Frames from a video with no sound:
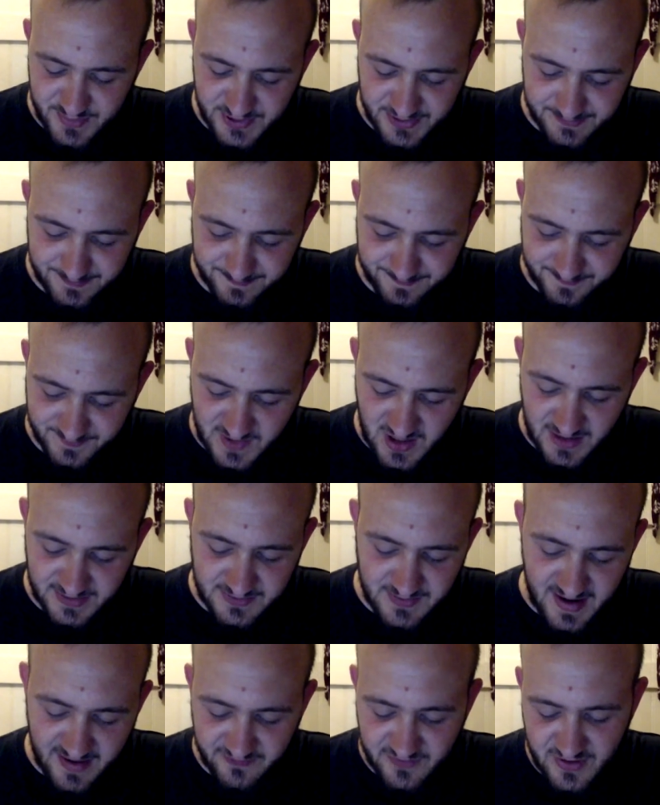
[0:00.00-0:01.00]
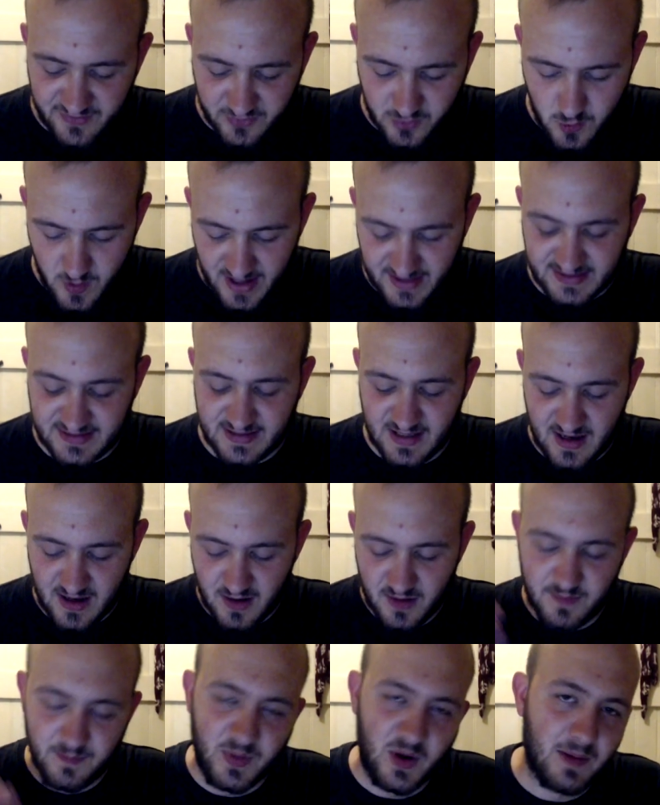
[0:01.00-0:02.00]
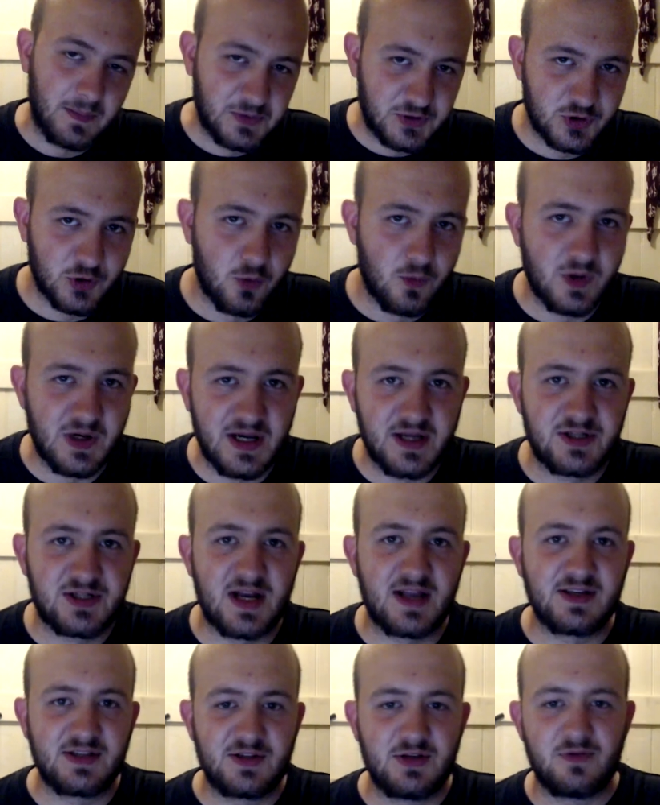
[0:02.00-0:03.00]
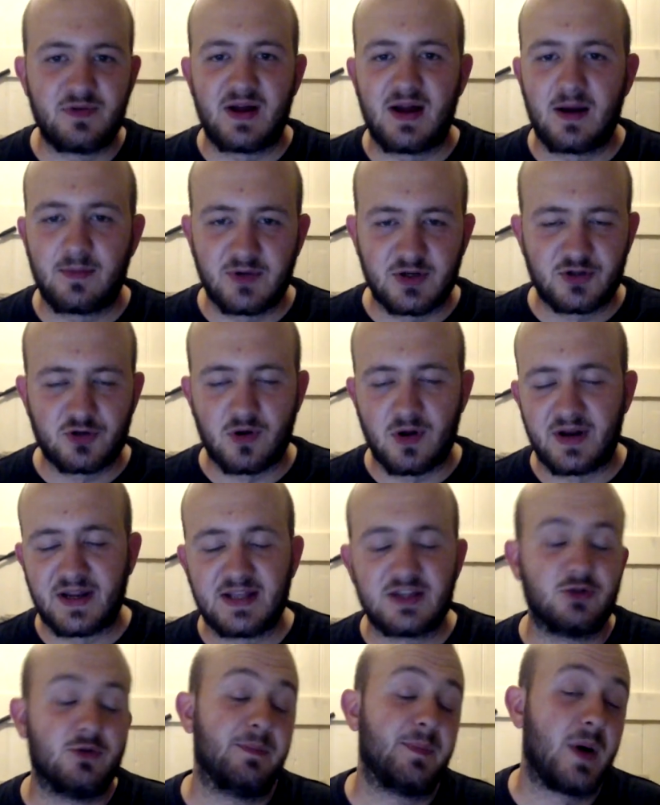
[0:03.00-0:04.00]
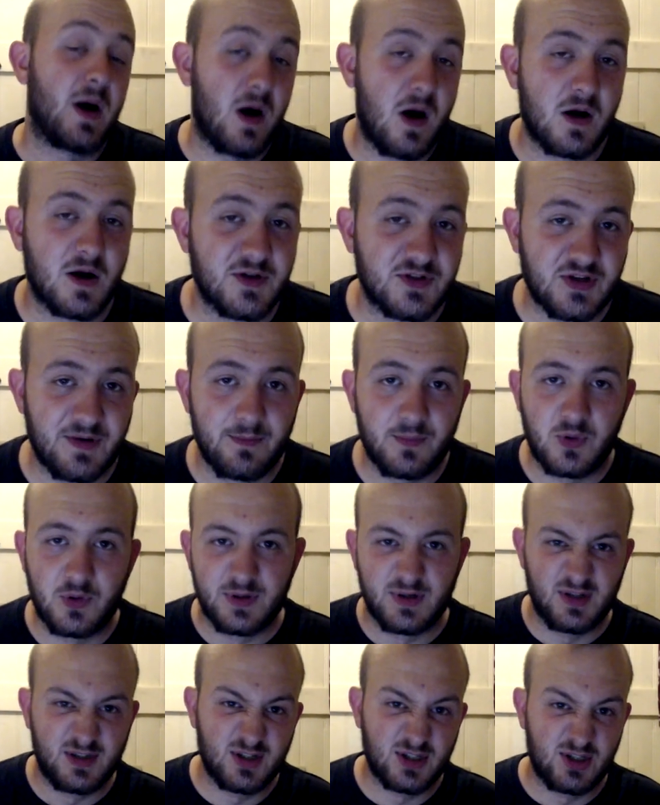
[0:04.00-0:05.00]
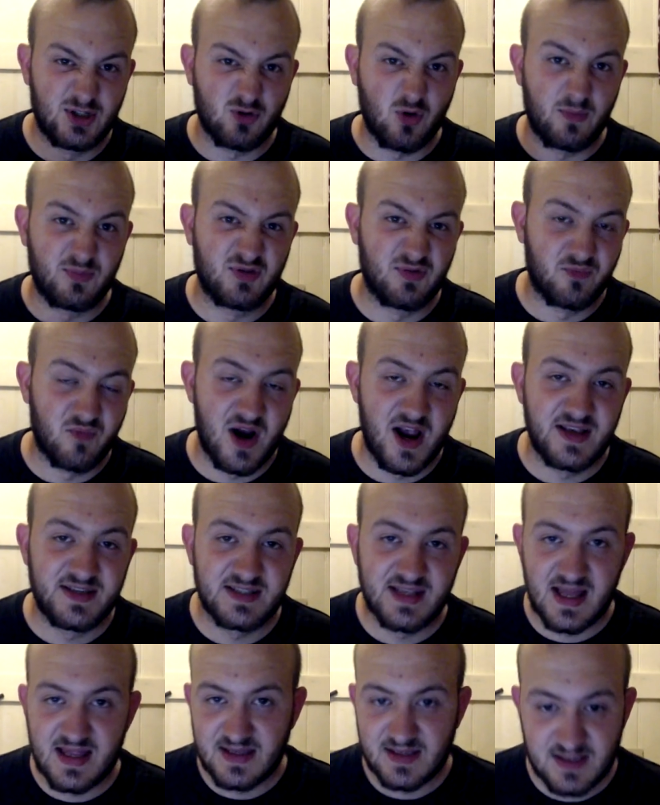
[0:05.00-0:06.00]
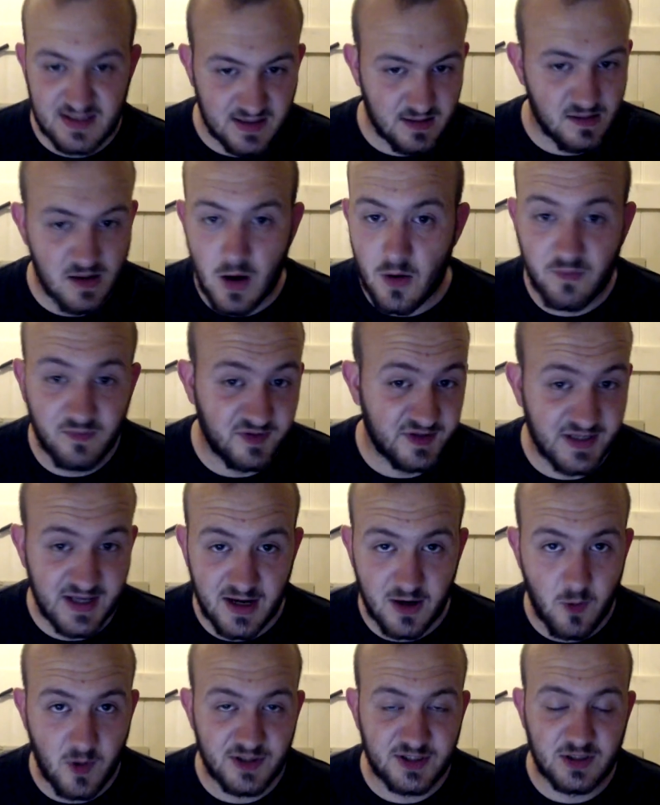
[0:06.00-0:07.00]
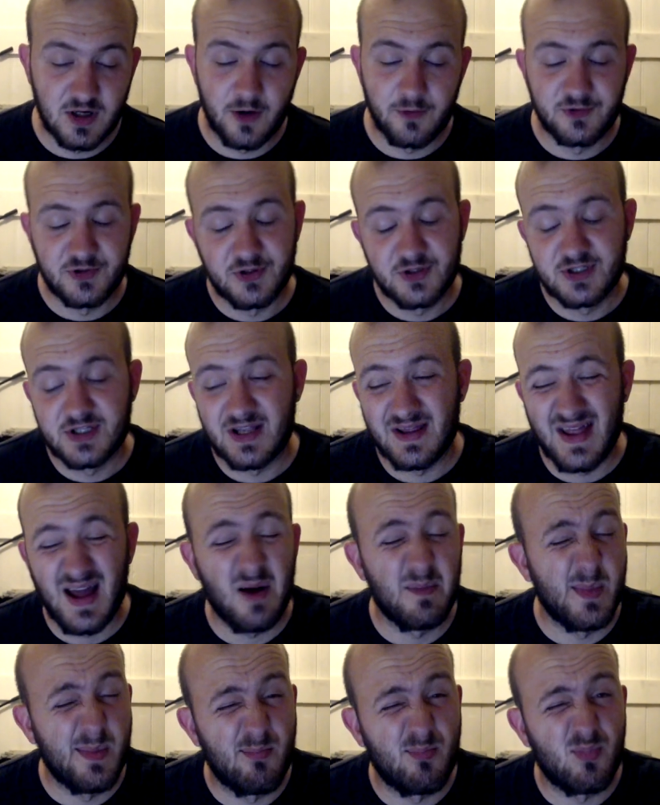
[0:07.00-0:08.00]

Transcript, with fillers: But I don't have enough Quetz there, but I'm sure we'll get a chance to do that. I'm going to try and get to a park at some point and just drop some rare scents and hopefully get a Quetzalcoatlus. That